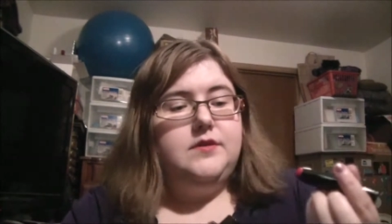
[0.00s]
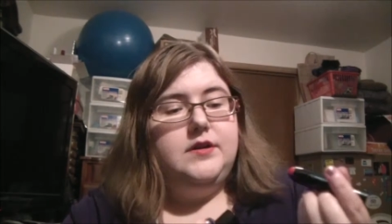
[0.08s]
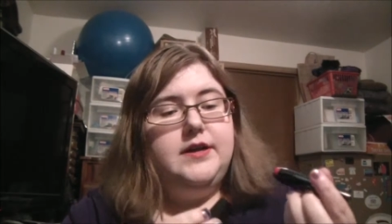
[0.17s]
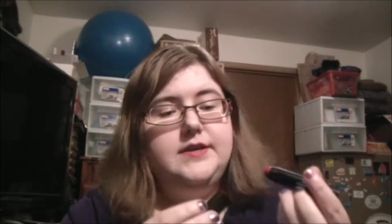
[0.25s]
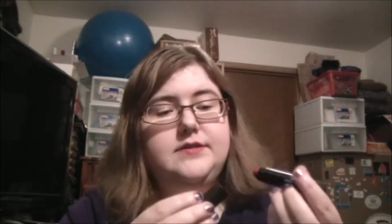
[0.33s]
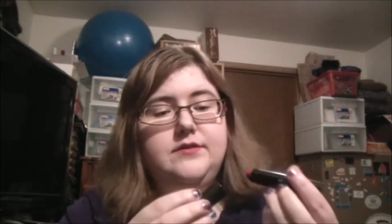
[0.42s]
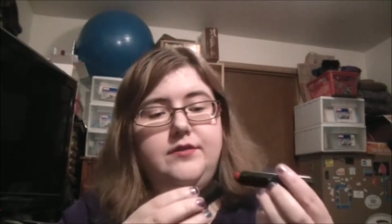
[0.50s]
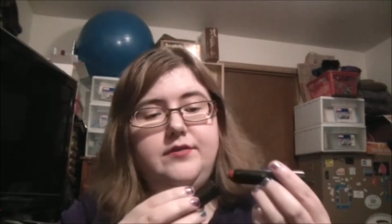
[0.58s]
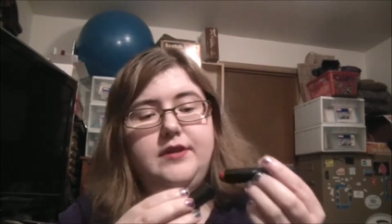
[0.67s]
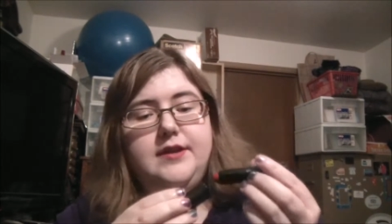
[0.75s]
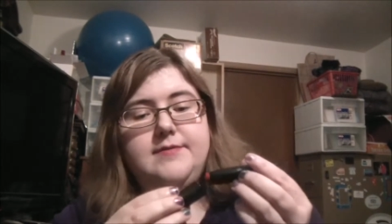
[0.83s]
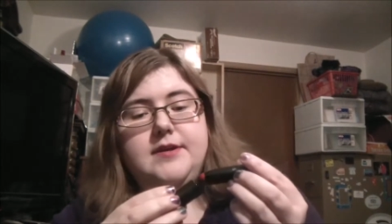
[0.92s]
They're nice and
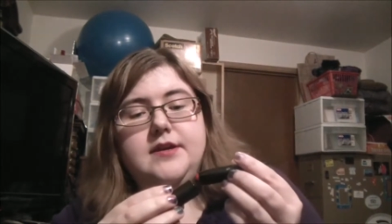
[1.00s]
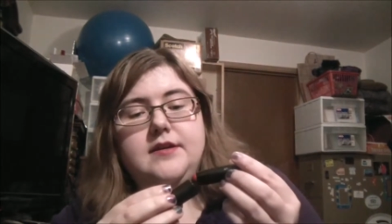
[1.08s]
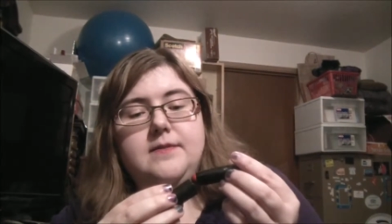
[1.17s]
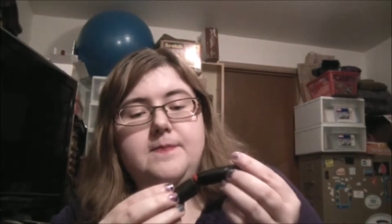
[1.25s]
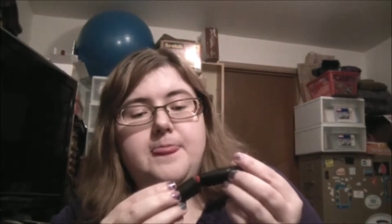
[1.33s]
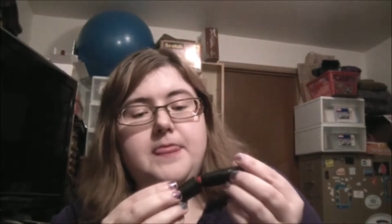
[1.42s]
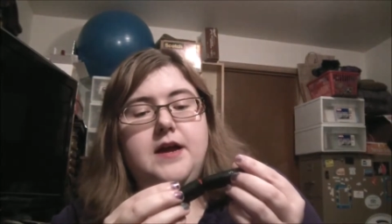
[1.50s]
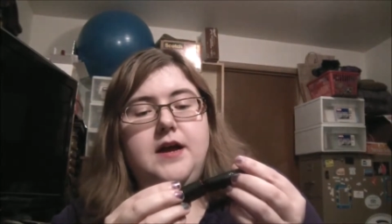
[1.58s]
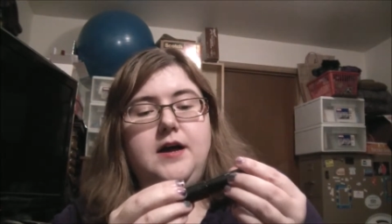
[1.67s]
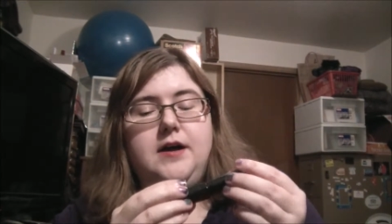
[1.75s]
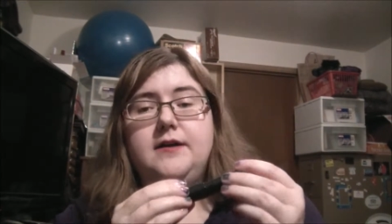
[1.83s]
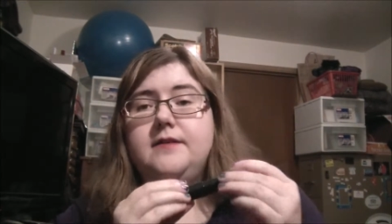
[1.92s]
creamy.
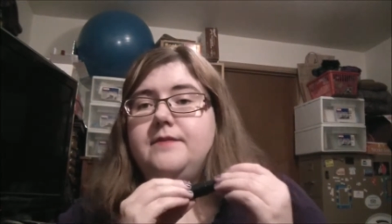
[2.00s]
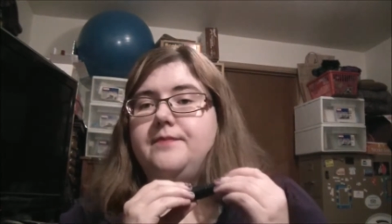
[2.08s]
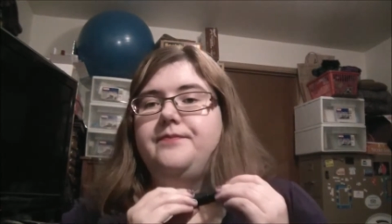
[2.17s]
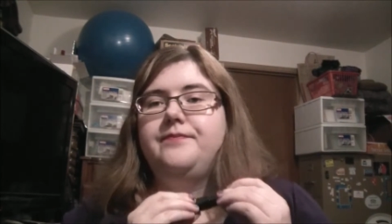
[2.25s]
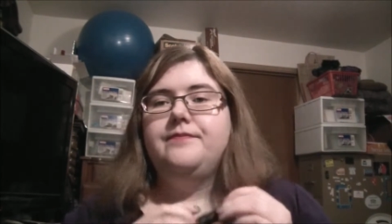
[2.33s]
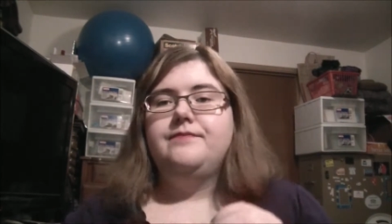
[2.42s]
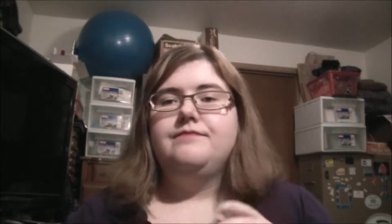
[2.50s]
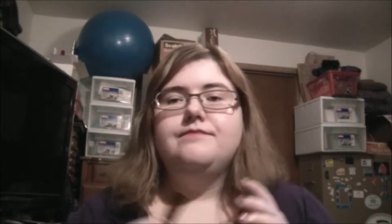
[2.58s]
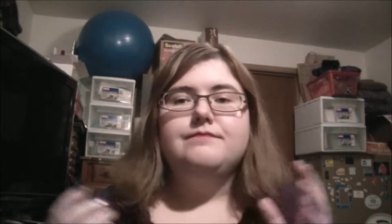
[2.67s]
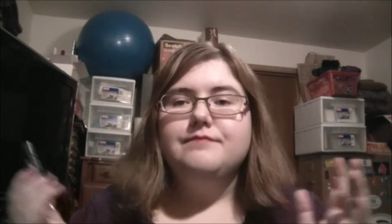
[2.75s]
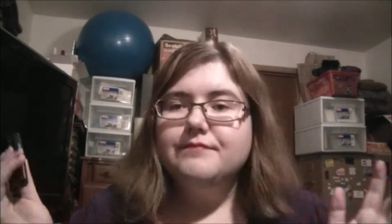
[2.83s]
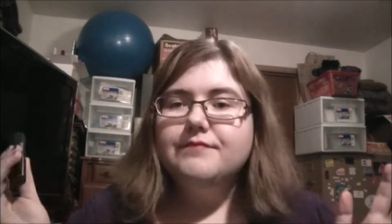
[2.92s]
Um,
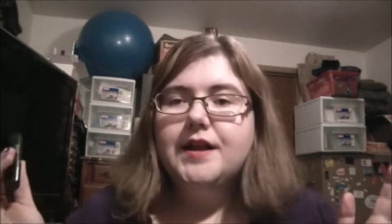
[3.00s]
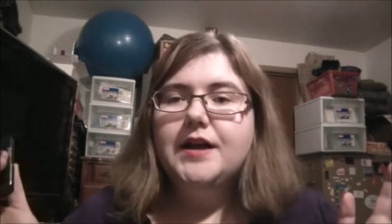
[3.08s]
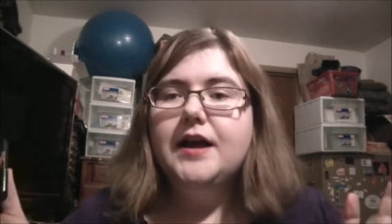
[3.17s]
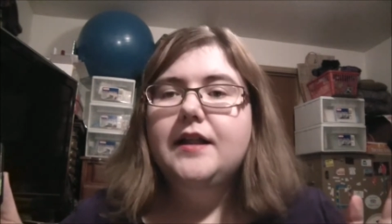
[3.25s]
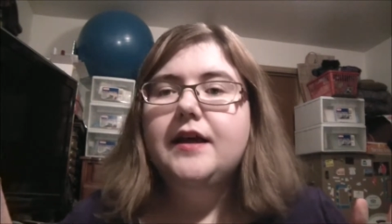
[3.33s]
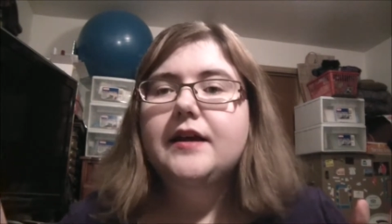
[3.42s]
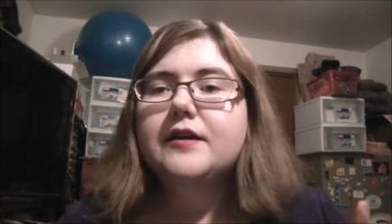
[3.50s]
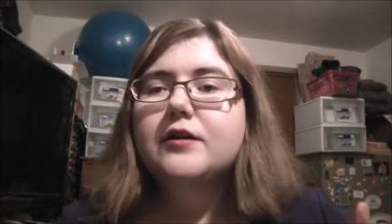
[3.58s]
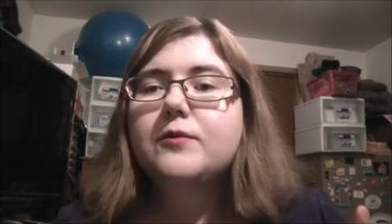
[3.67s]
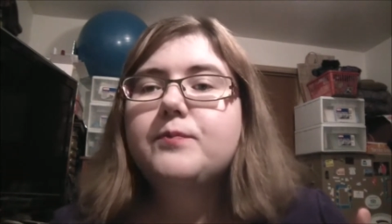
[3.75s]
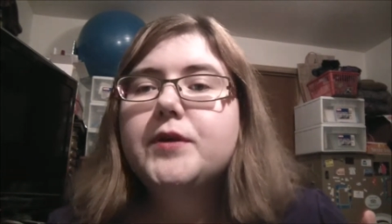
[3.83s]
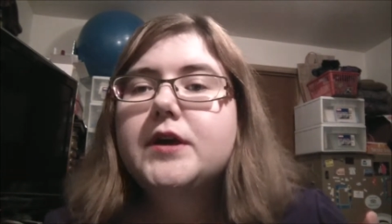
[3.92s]
I like
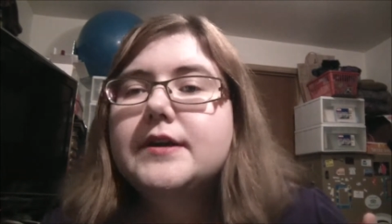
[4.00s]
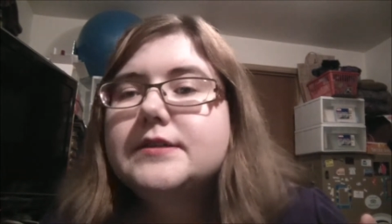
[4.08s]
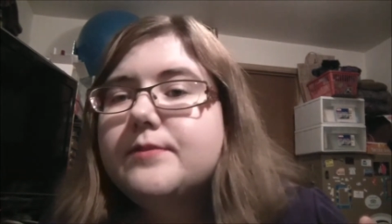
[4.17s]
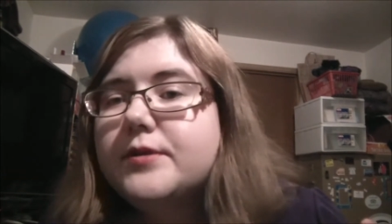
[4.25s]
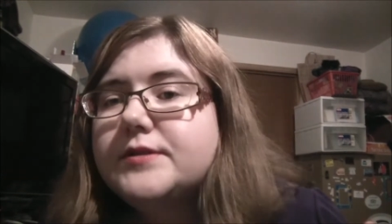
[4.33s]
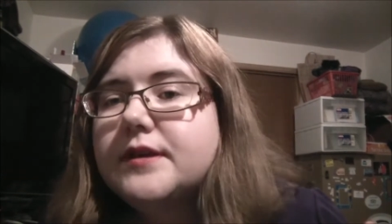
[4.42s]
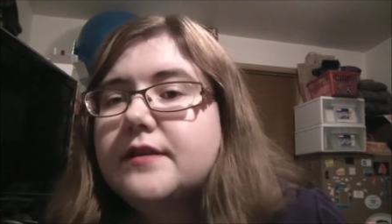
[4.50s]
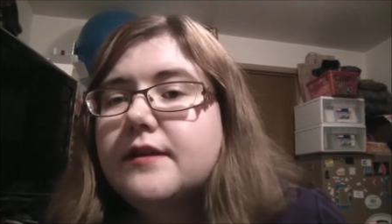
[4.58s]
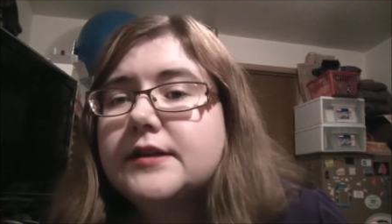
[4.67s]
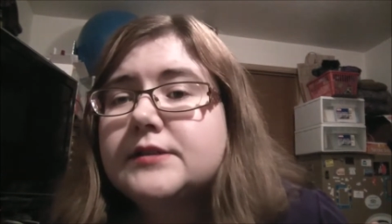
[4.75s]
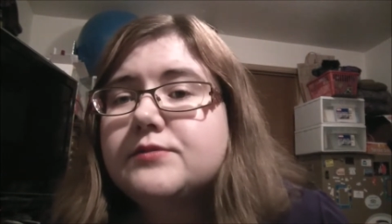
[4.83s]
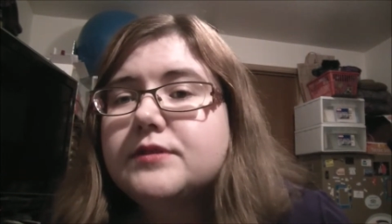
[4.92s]
them. Supposedly
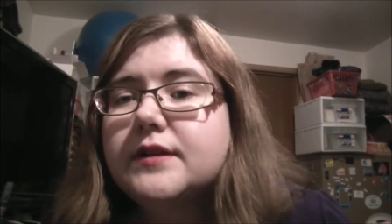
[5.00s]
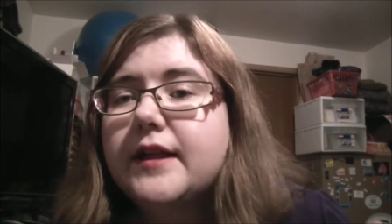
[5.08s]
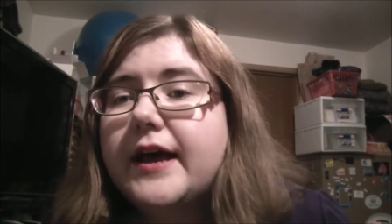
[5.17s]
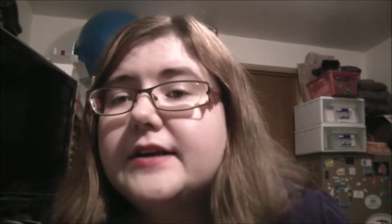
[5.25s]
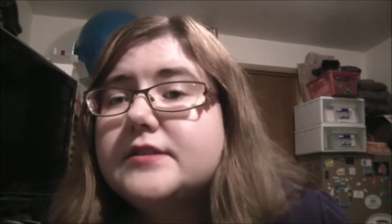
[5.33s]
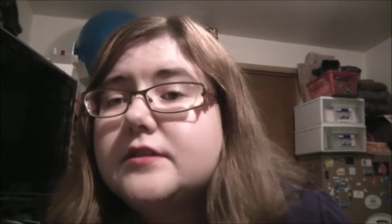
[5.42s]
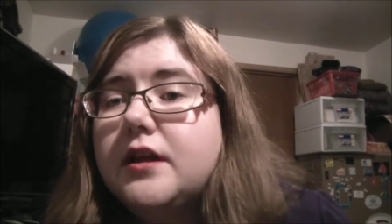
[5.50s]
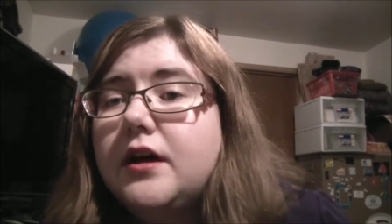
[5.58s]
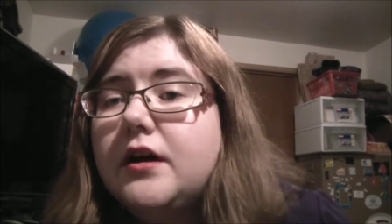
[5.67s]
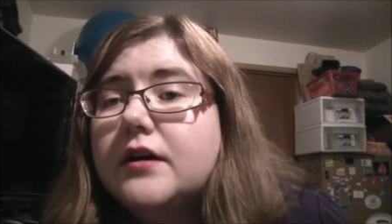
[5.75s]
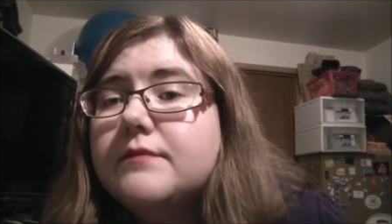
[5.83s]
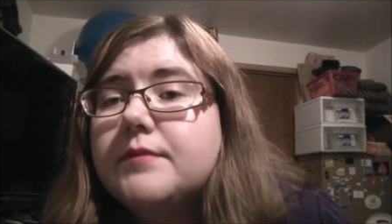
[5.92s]
they're supposed to last
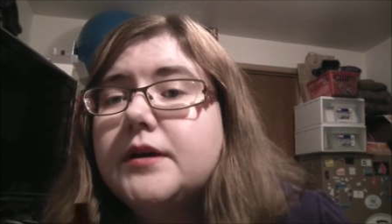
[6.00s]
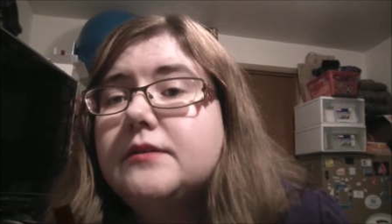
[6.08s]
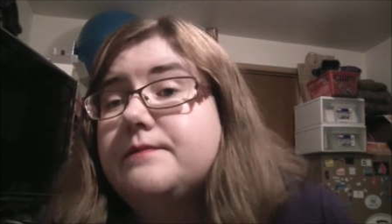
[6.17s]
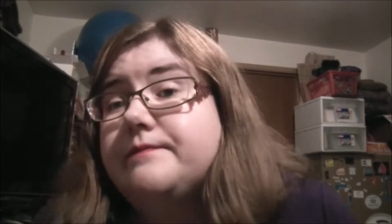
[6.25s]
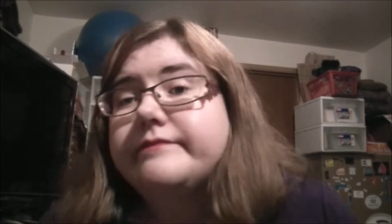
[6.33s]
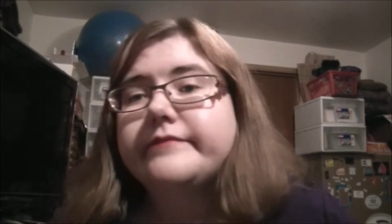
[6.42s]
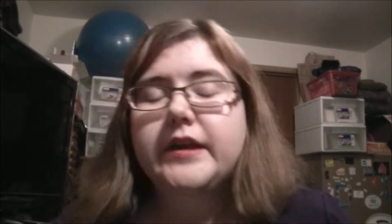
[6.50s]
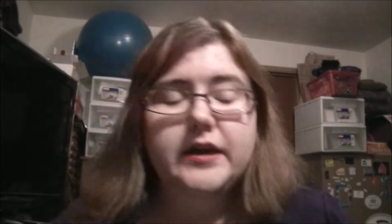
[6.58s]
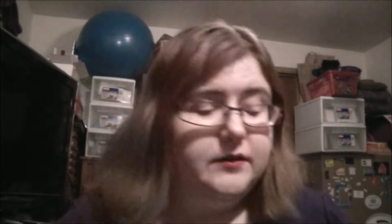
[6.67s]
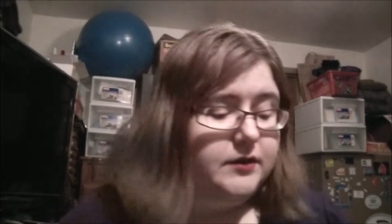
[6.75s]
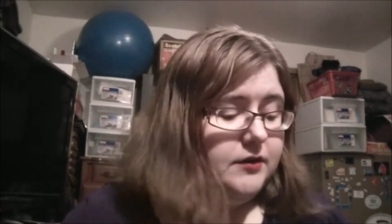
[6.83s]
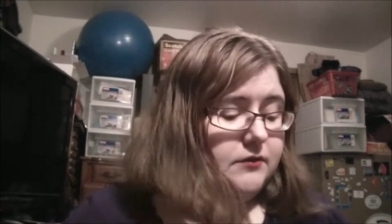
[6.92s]
long, but
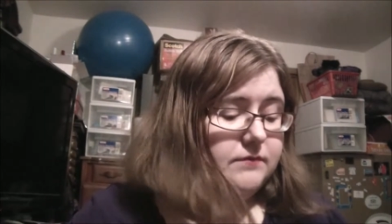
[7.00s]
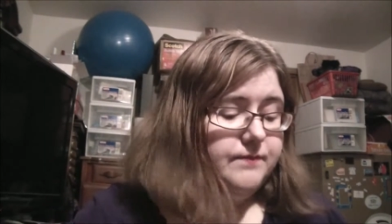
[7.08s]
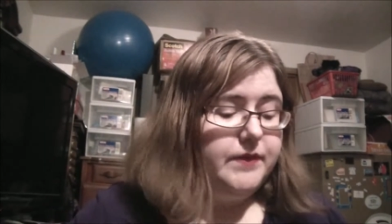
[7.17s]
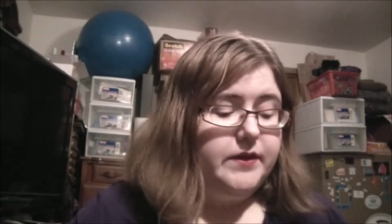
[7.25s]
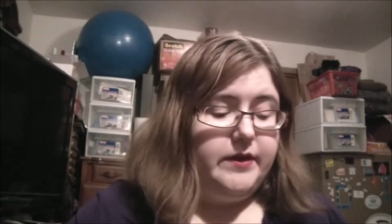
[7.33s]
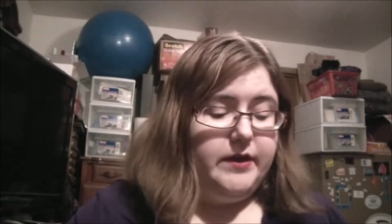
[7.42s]
I don't know.